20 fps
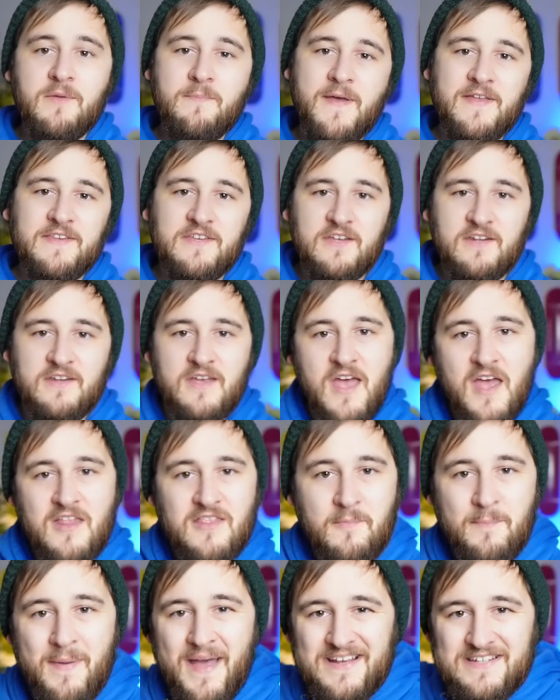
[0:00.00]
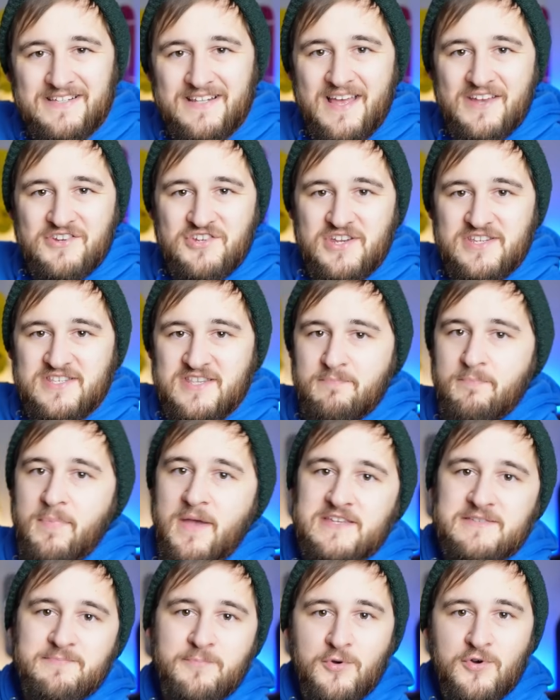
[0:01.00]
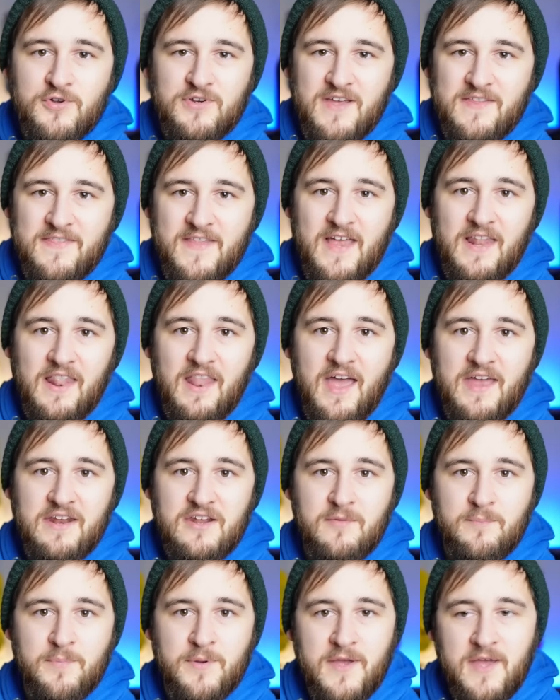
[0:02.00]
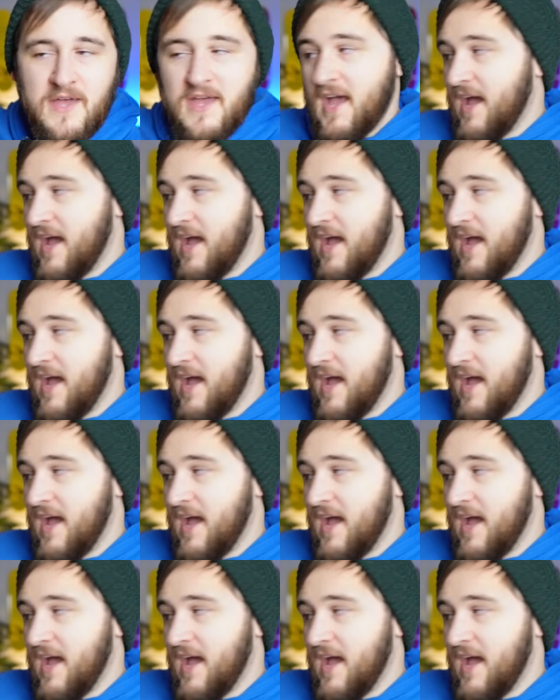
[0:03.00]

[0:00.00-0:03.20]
opinion, the Backslash is the best board in their lineup,